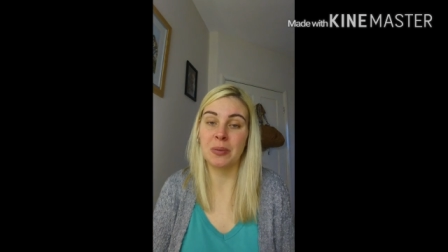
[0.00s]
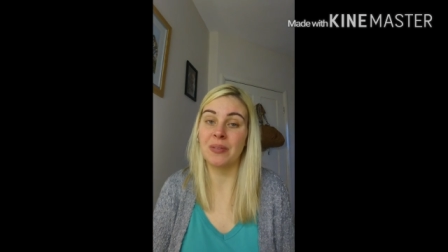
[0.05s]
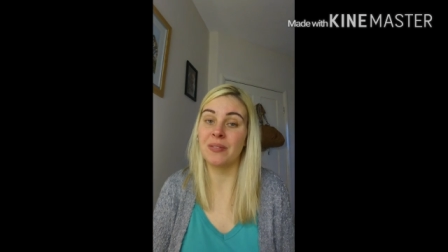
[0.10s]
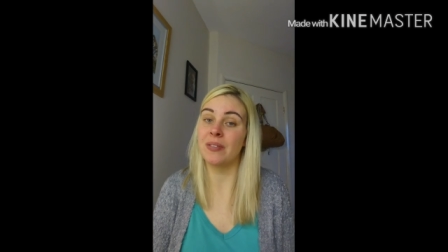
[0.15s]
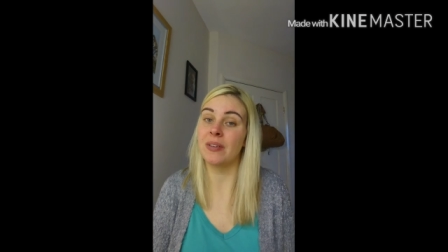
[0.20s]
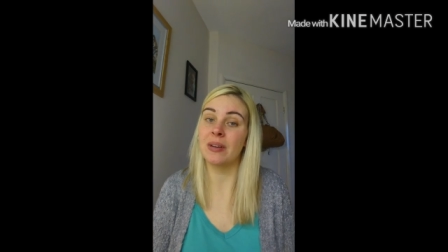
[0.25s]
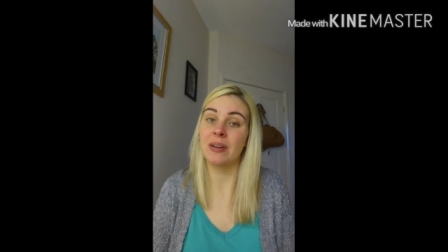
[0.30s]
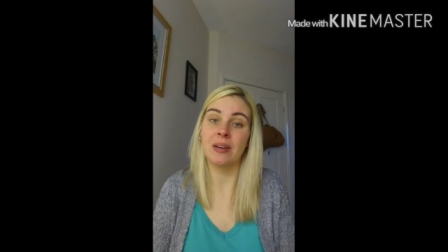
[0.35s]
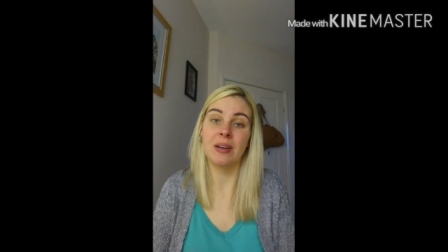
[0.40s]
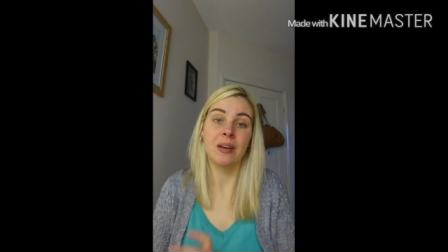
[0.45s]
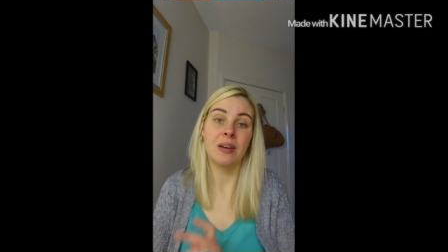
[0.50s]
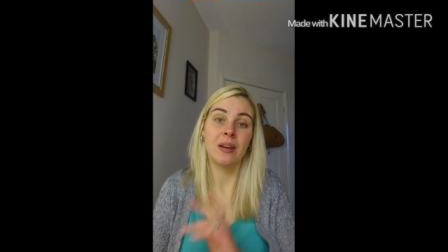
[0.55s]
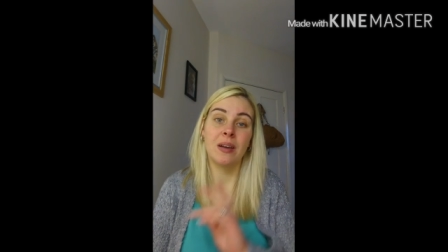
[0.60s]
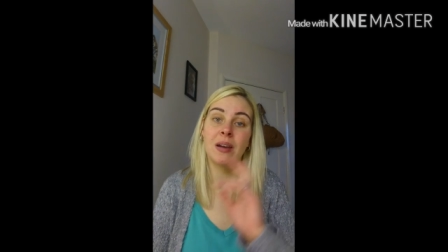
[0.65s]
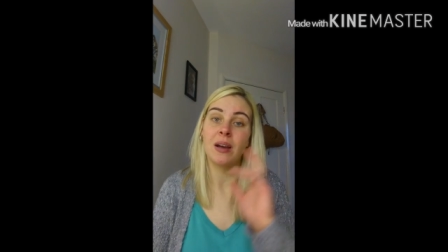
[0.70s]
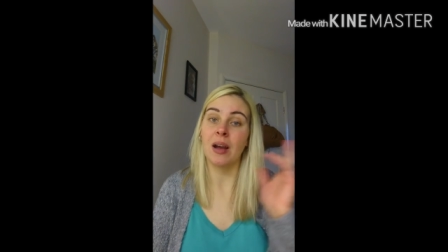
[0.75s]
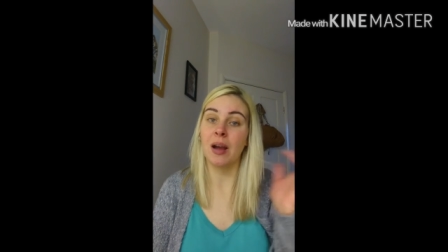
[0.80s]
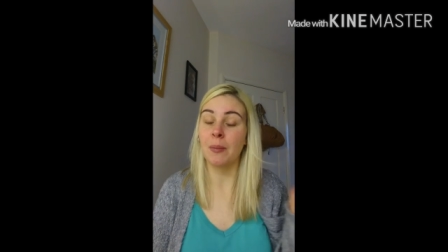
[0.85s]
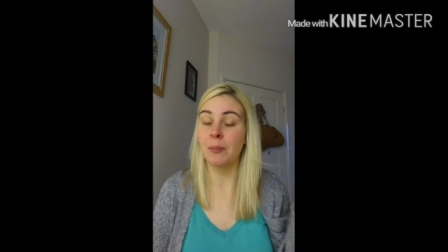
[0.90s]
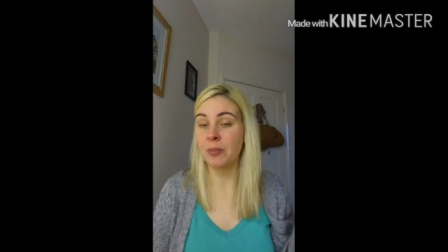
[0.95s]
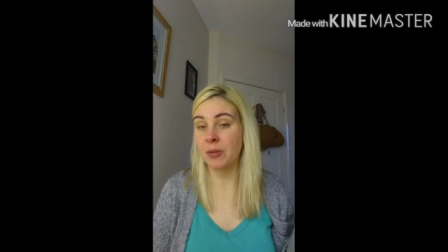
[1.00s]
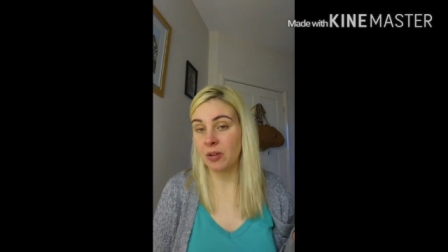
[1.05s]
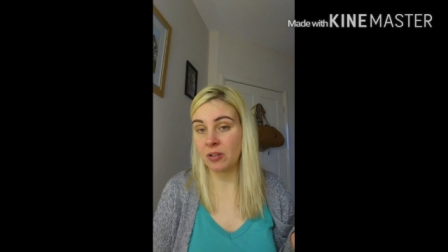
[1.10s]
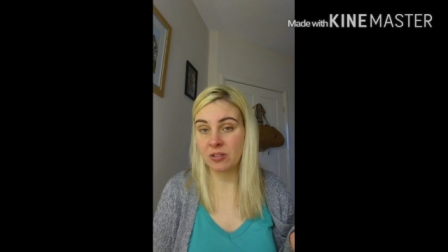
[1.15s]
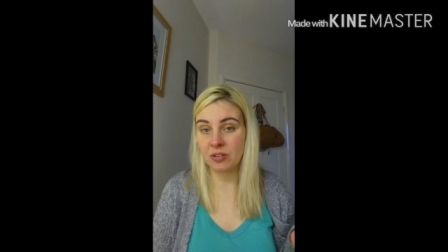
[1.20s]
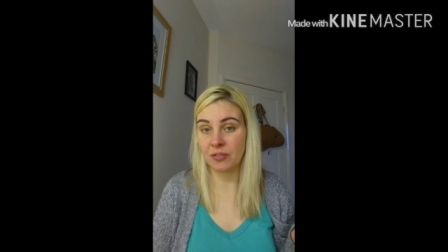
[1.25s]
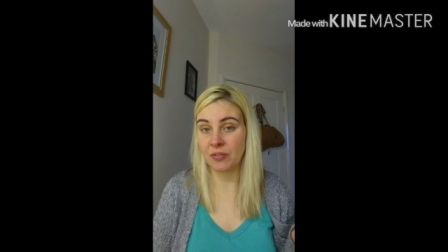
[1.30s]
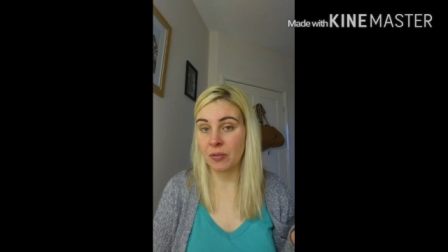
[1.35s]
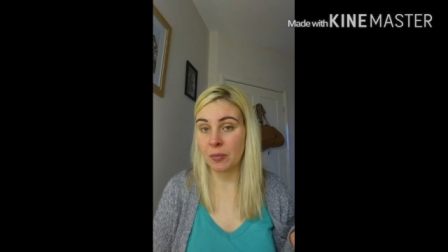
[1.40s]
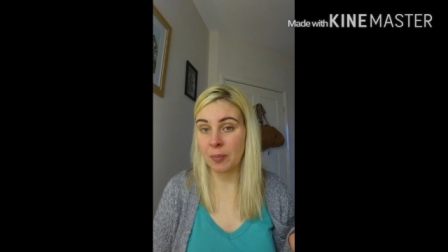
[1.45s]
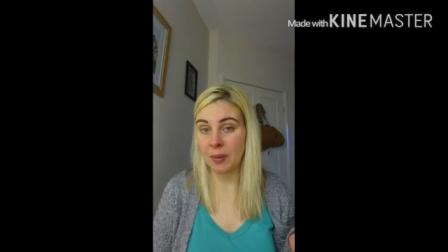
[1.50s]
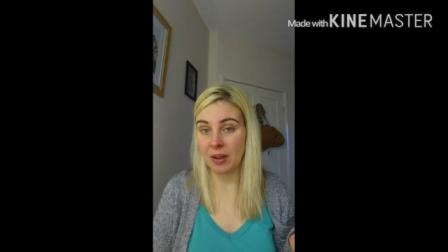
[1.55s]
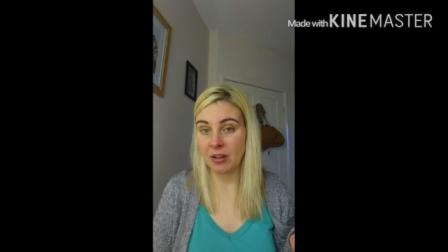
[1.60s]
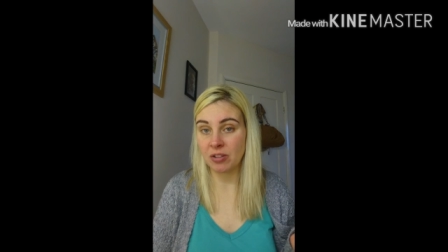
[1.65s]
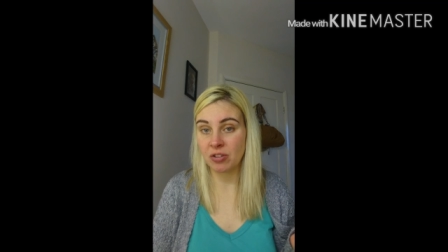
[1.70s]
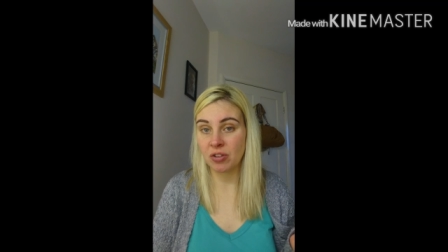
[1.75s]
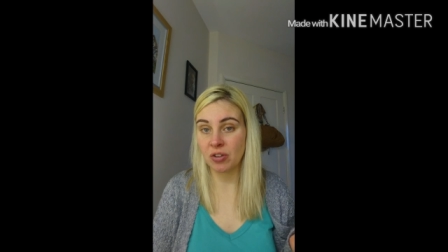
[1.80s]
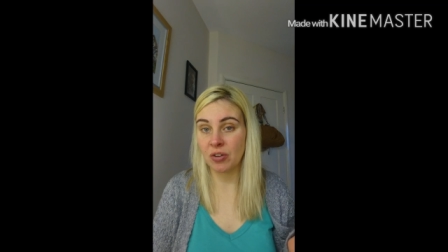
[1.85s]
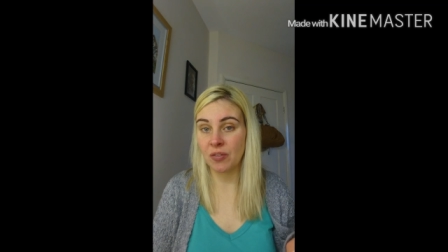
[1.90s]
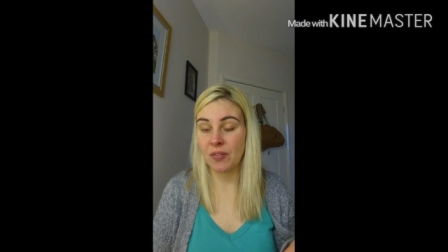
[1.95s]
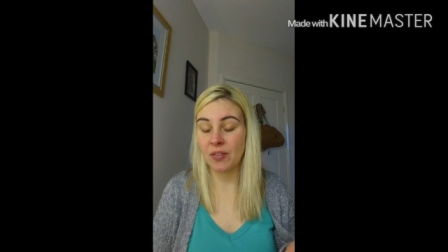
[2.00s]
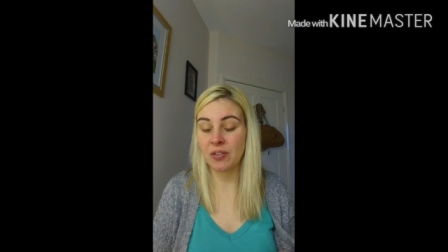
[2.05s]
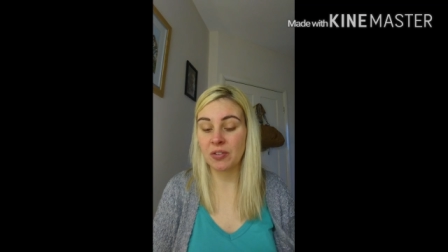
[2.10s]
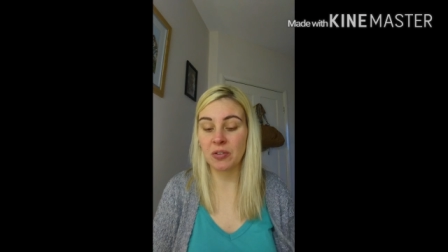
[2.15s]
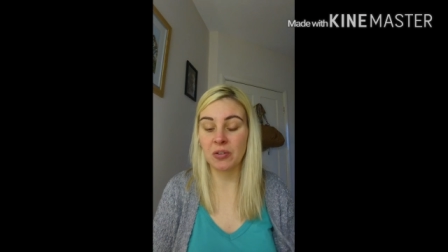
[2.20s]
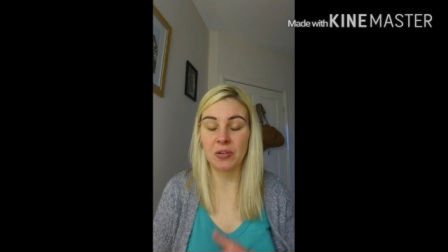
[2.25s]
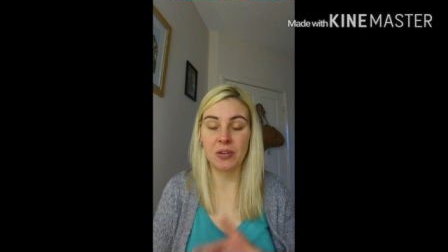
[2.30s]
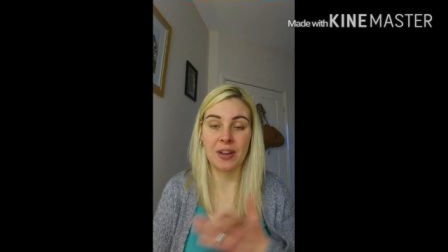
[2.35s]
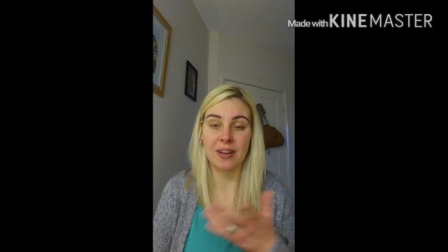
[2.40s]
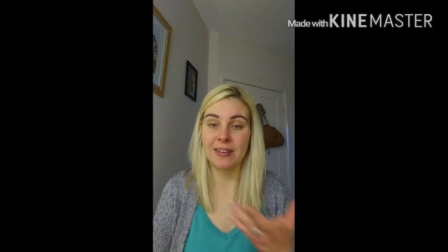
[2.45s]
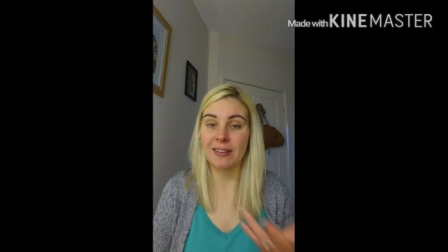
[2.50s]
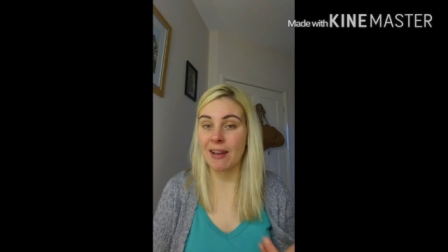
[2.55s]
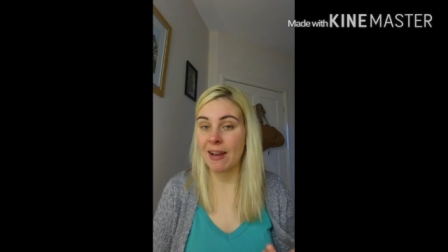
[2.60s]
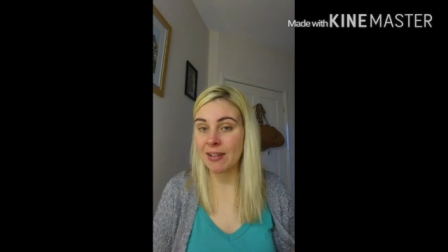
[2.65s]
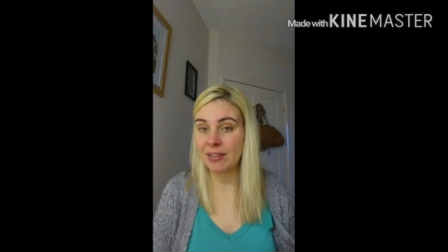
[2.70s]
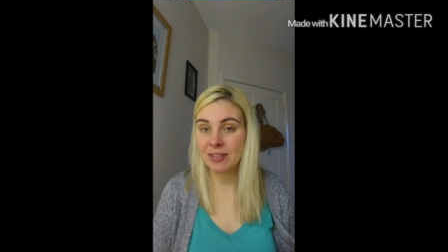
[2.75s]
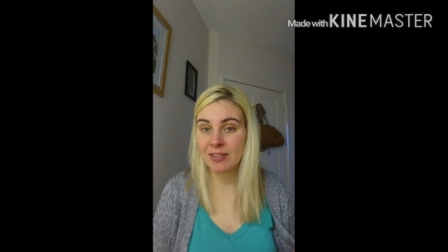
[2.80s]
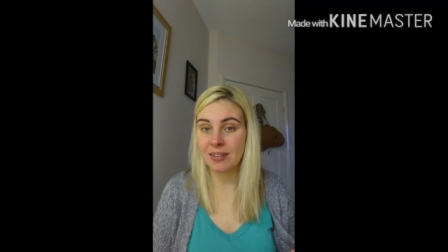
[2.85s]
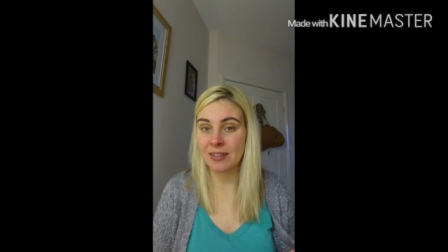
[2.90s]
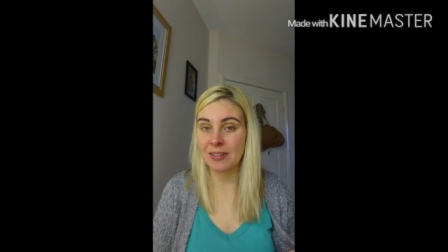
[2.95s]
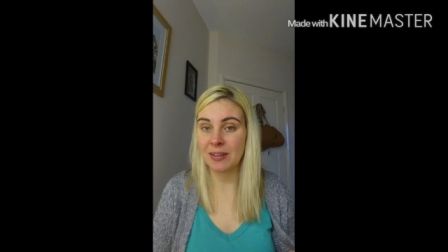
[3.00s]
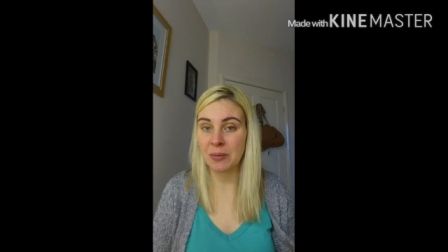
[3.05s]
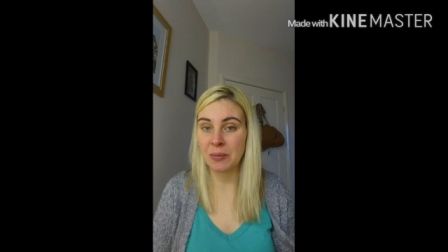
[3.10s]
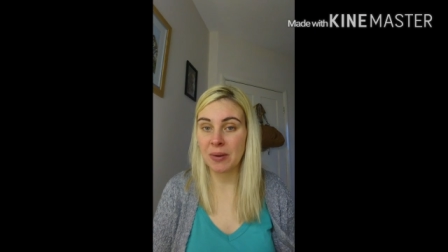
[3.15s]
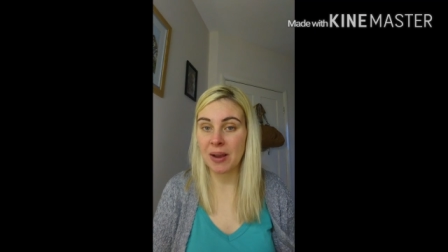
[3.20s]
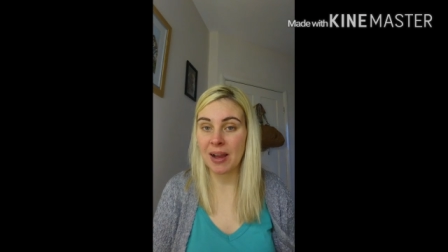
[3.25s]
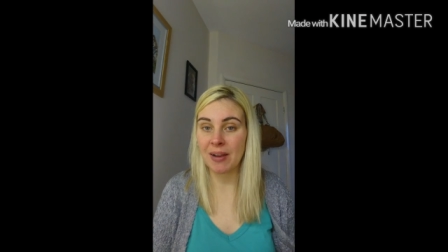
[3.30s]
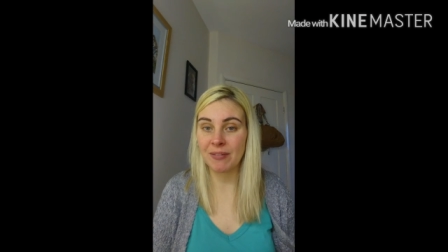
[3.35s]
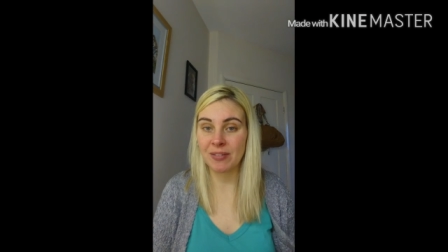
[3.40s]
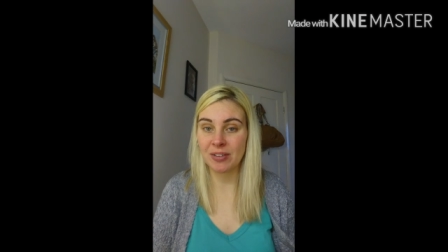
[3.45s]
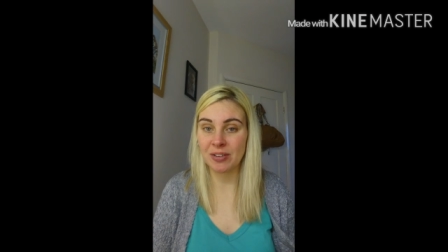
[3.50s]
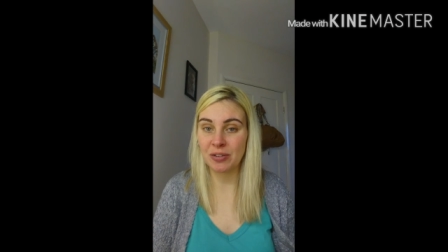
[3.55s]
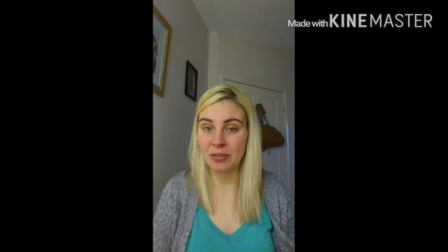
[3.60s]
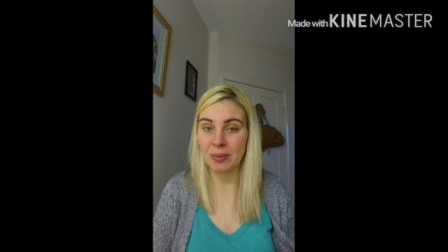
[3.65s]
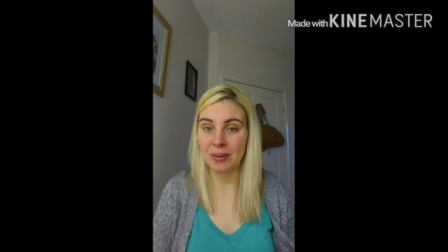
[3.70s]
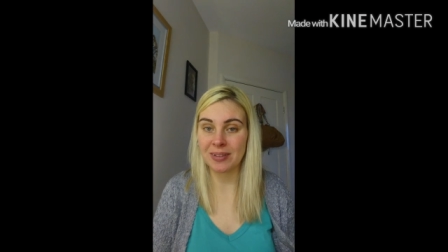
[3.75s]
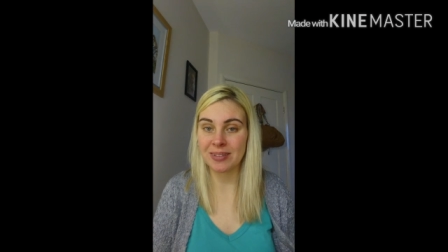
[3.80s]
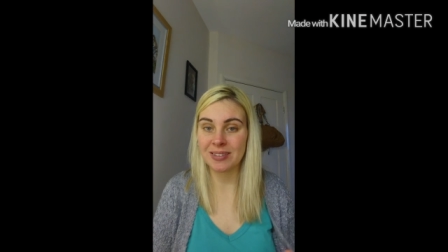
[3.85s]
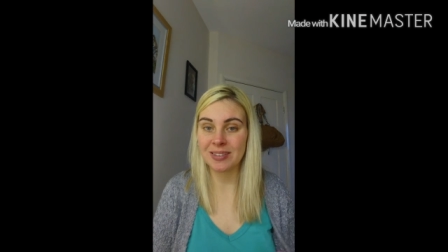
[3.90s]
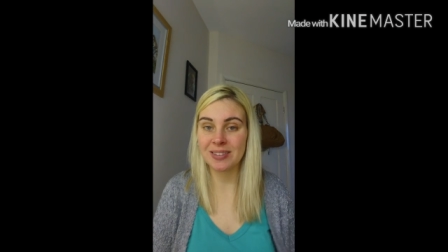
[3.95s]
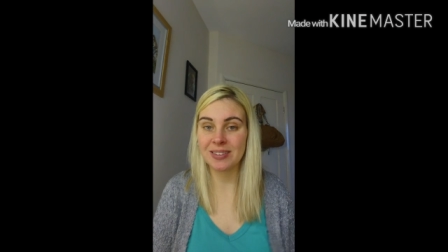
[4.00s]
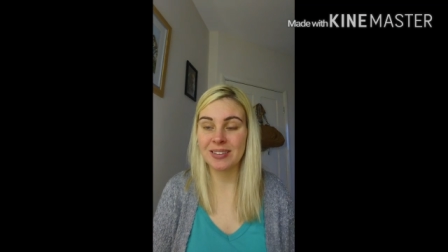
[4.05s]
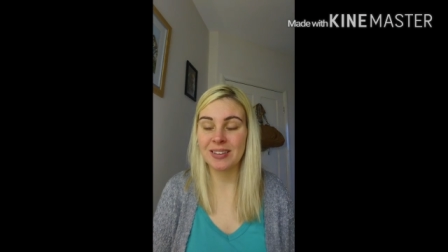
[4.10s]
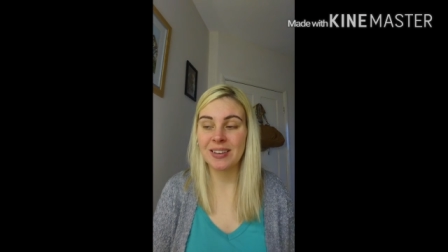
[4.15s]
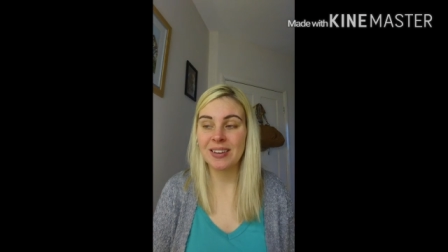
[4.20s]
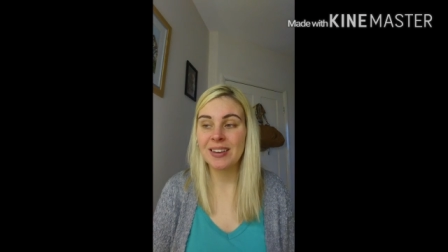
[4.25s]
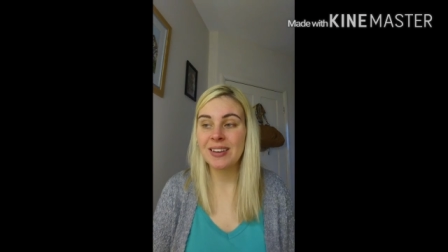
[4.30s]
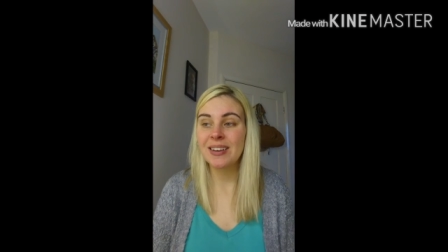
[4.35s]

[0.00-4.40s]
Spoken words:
with a beautiful picture of us all announcing that we're having twins.